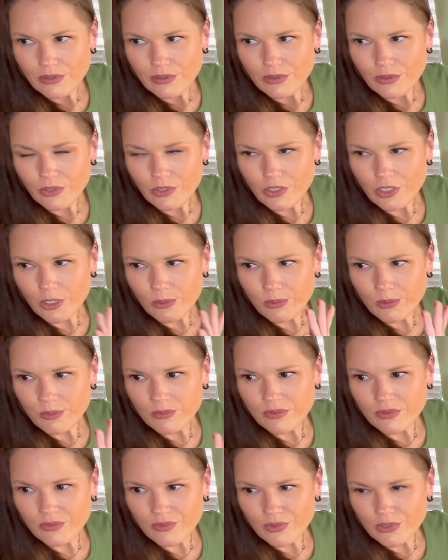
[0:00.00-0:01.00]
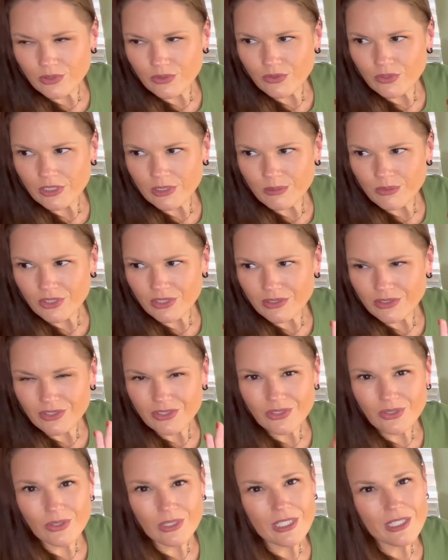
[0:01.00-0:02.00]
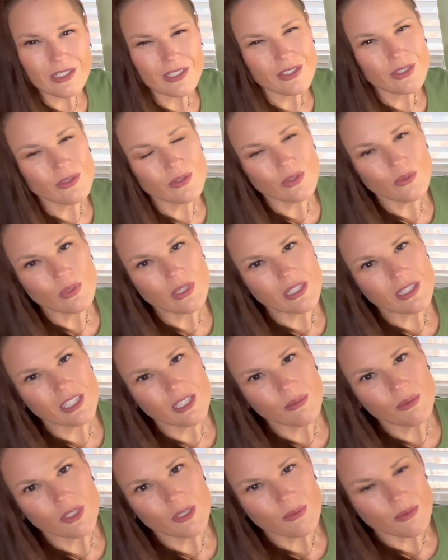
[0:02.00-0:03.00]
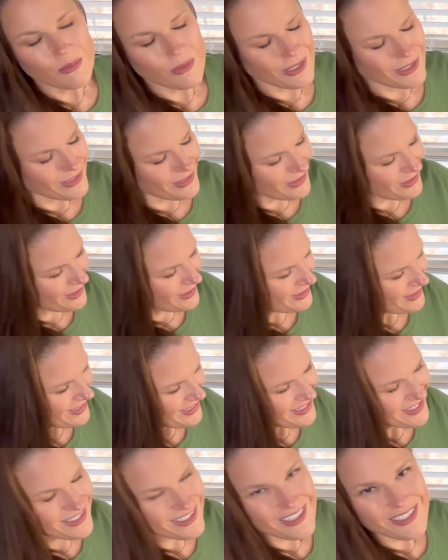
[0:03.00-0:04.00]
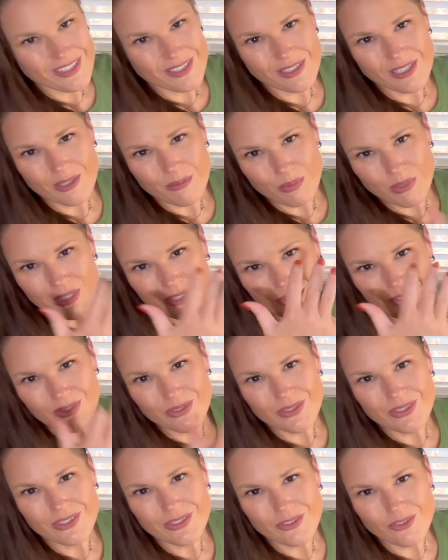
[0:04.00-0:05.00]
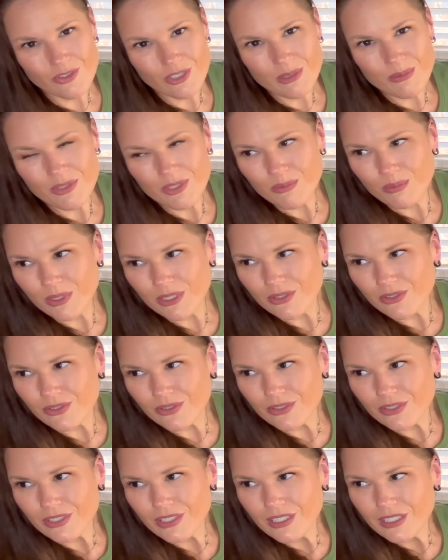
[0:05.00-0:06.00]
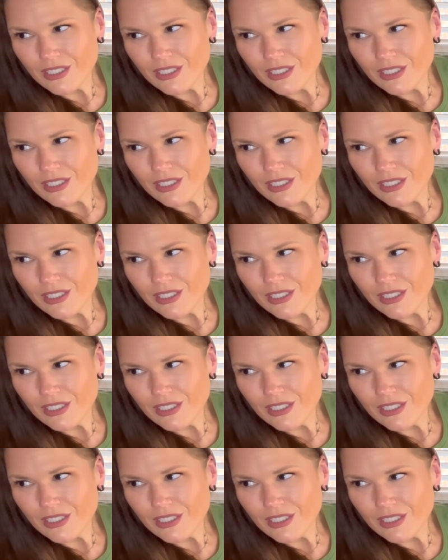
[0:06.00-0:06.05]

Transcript: where you help them fulfill dreams on the screen. I don't know why I keep coming back to that. It's like pictures, dreams and pictures.